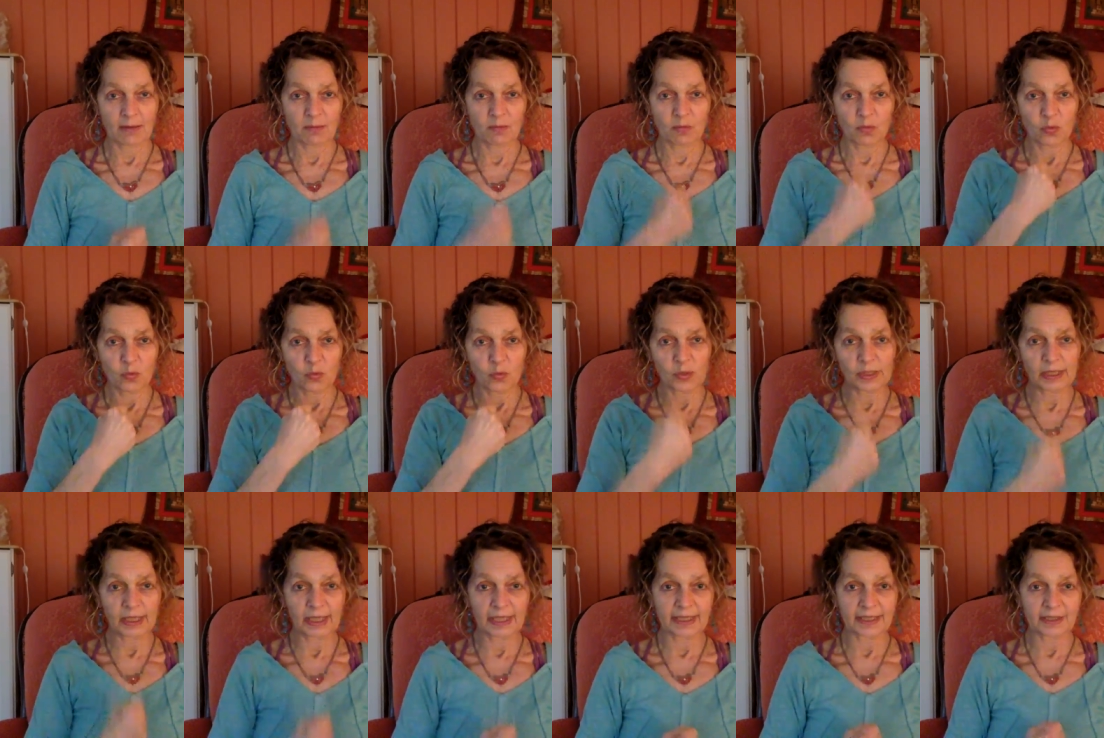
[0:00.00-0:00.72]
I'm
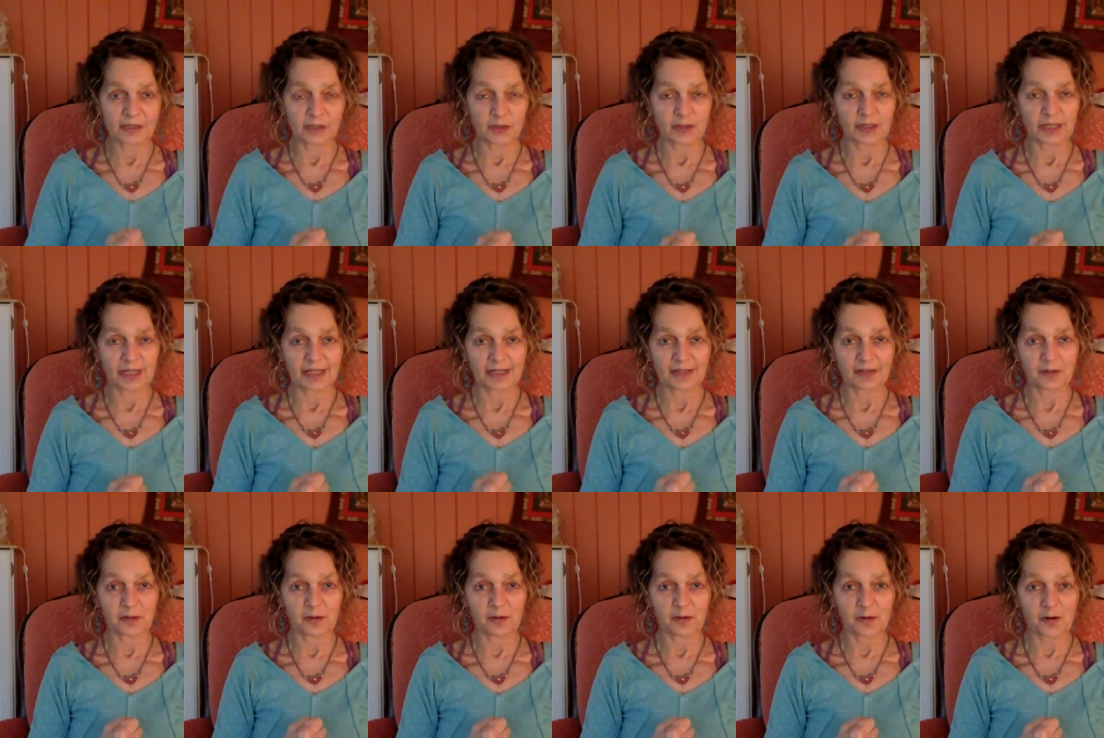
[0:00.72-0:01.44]
willing to let
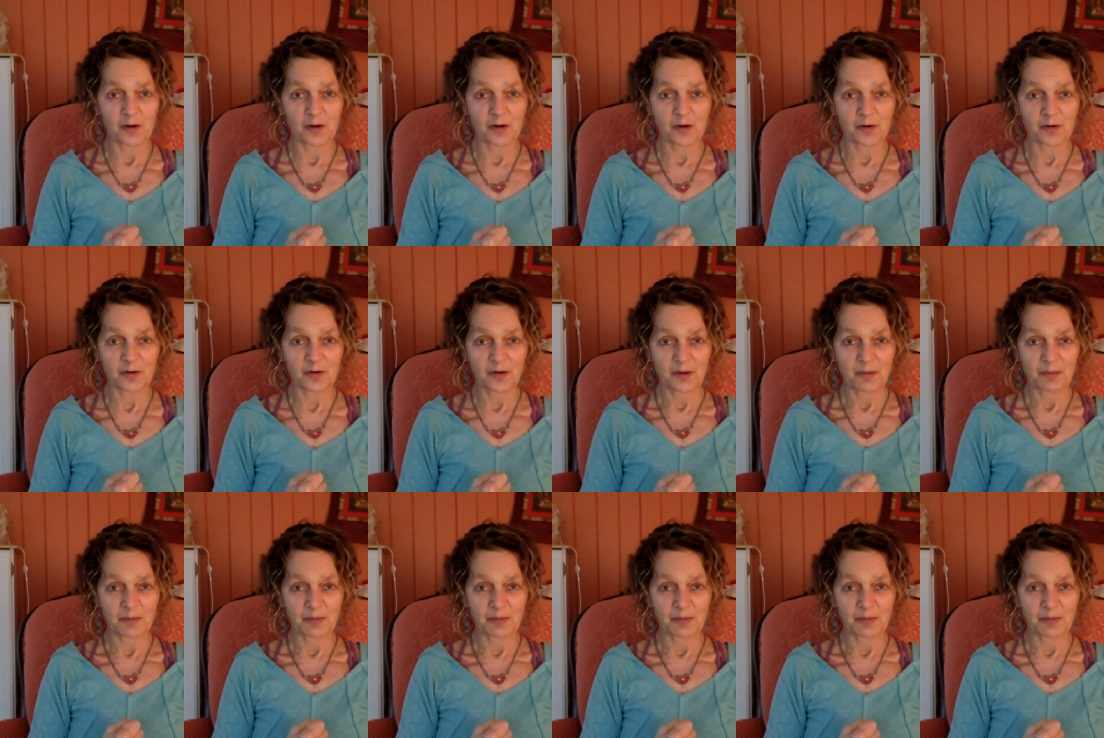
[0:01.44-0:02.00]
it all go